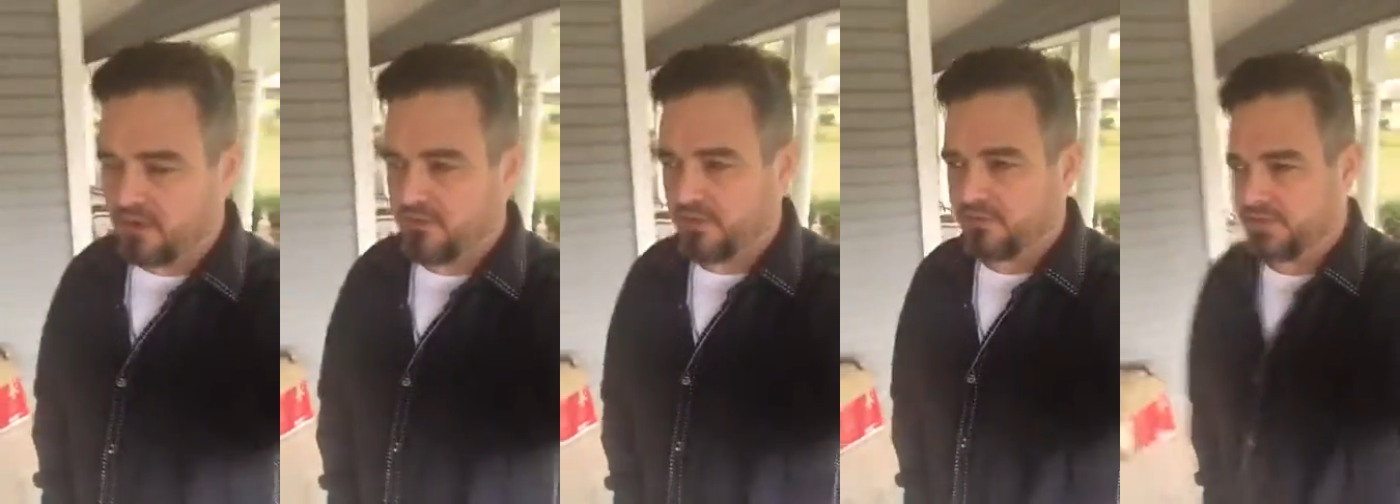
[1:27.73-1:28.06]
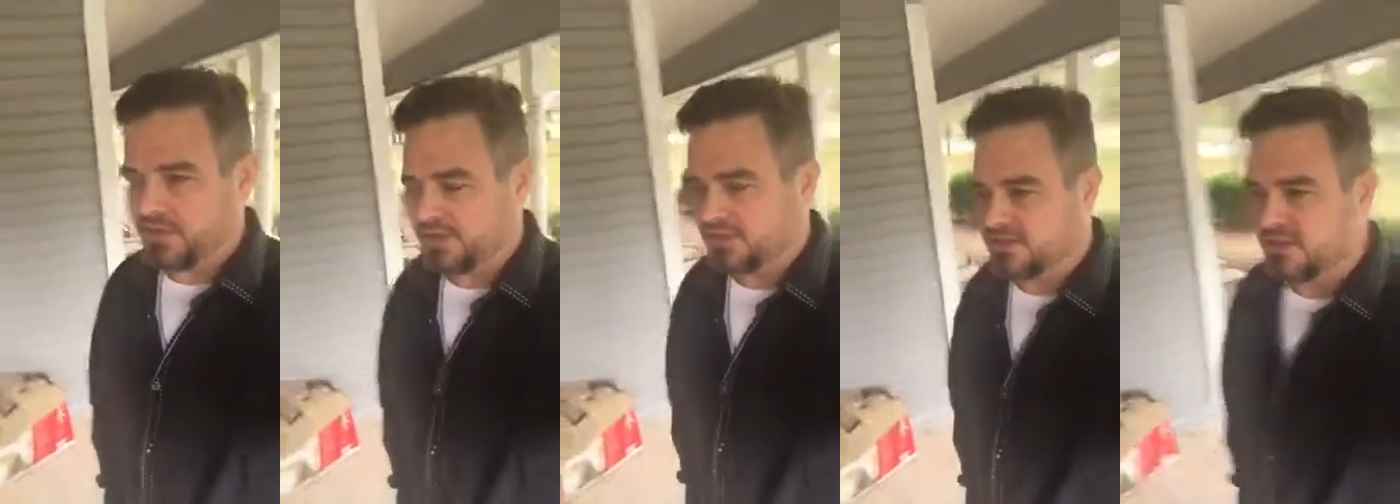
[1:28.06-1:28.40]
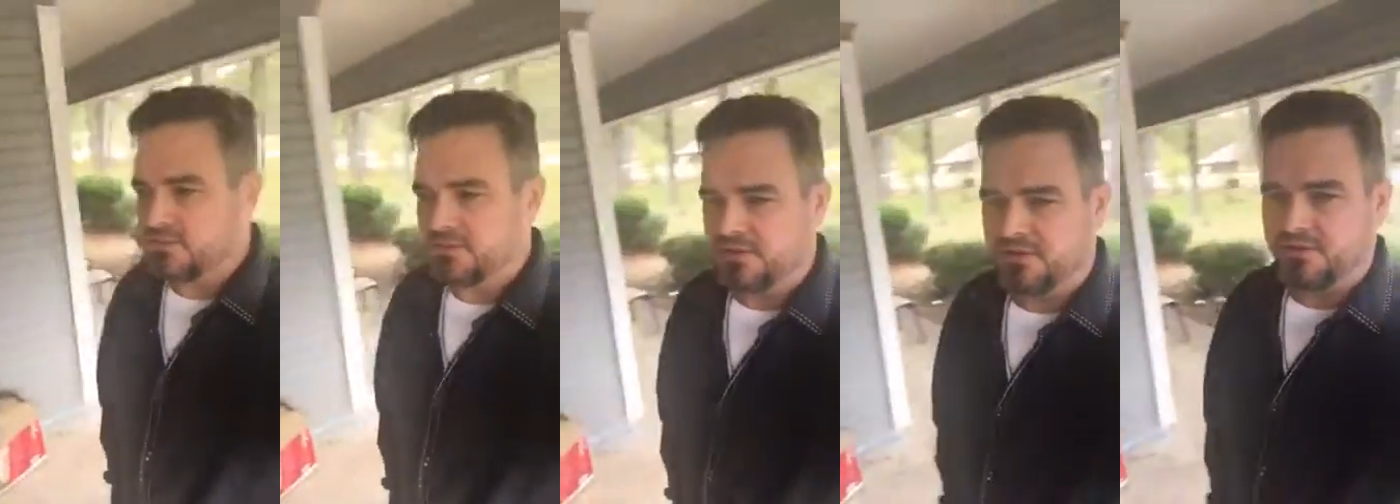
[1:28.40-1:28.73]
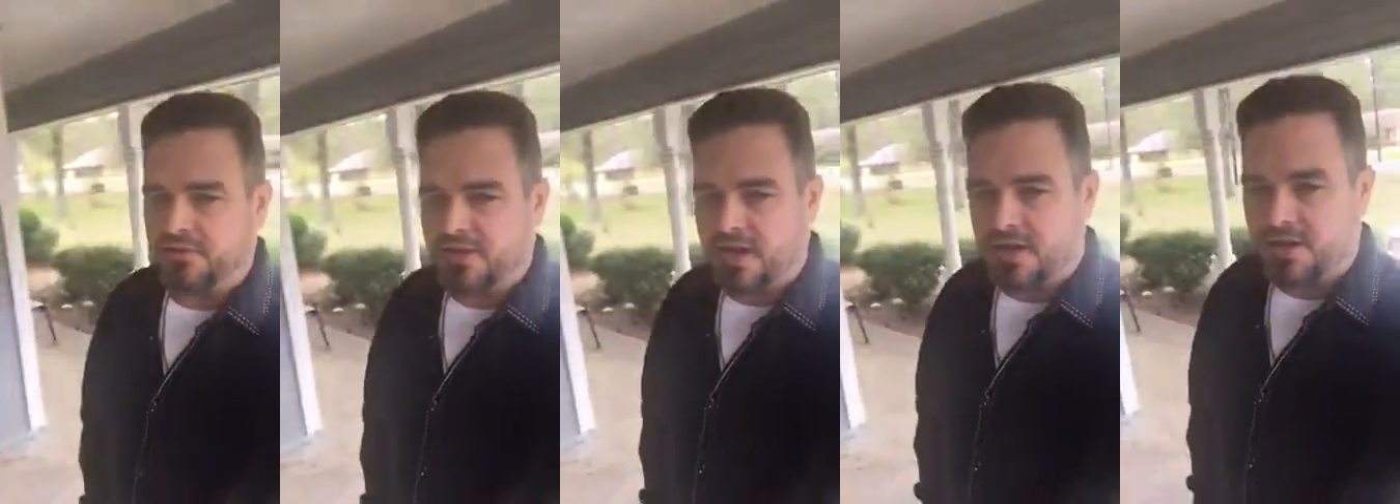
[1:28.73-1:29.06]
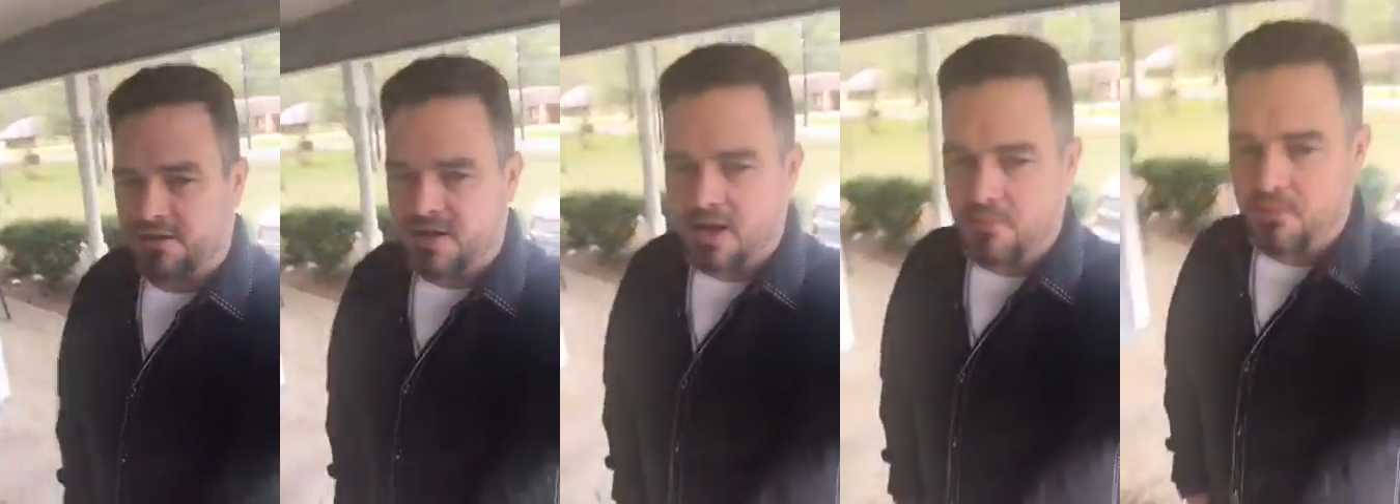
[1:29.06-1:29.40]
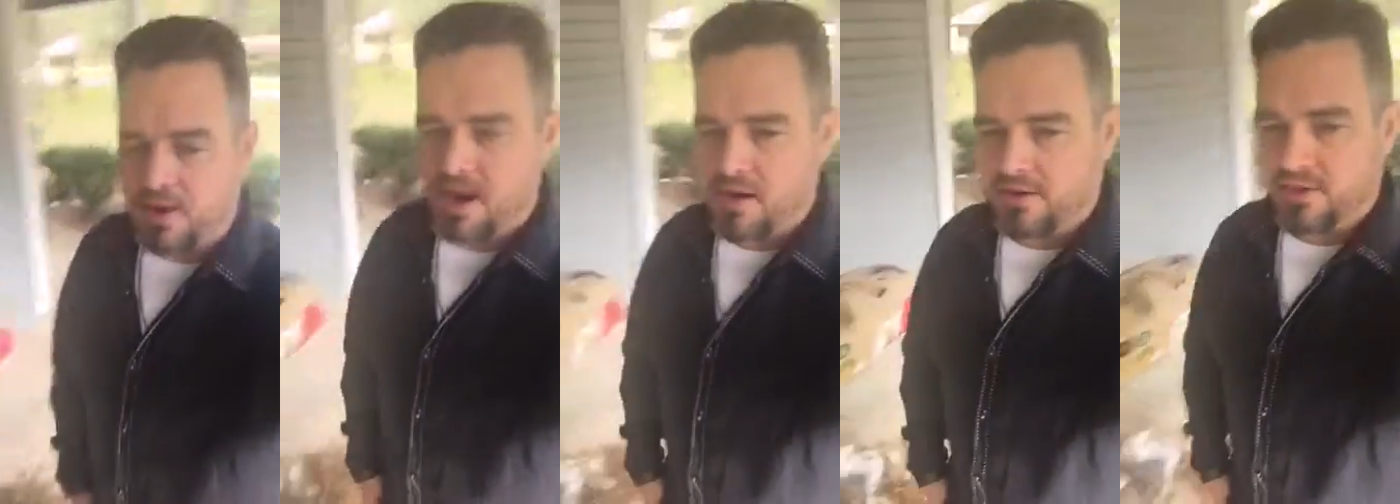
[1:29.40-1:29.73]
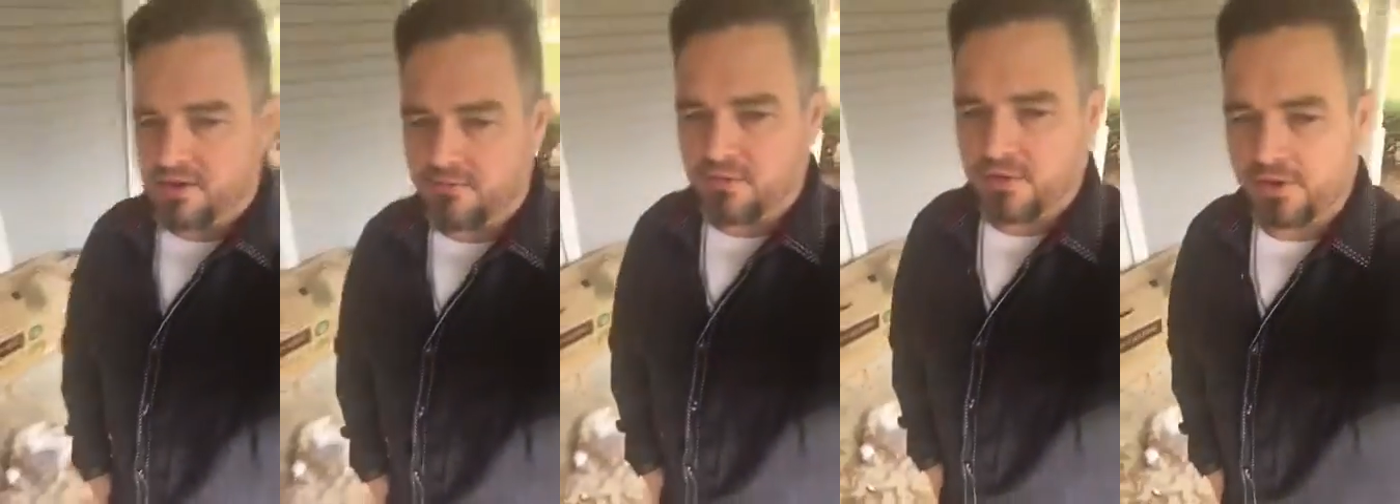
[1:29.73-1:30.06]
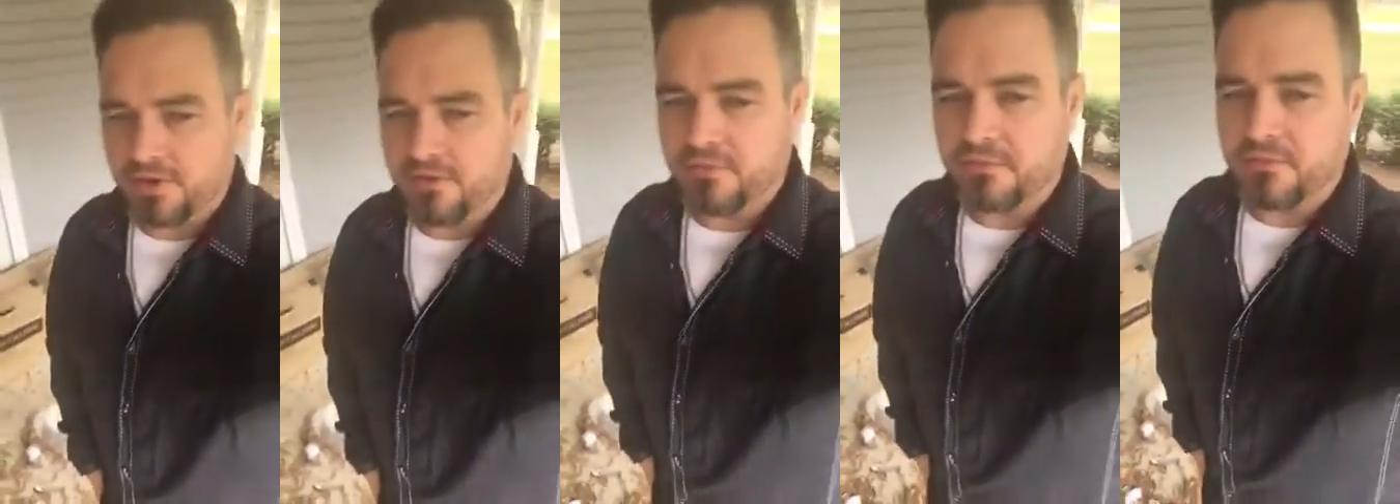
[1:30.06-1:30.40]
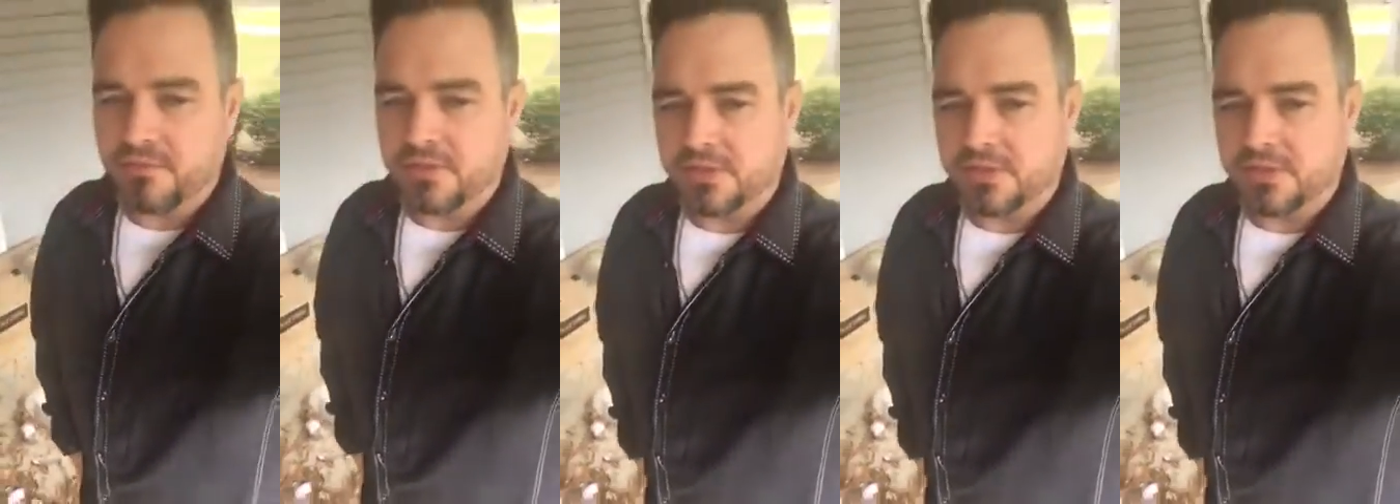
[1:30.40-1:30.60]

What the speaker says: if you've done something you feel like you're not proud of, or you've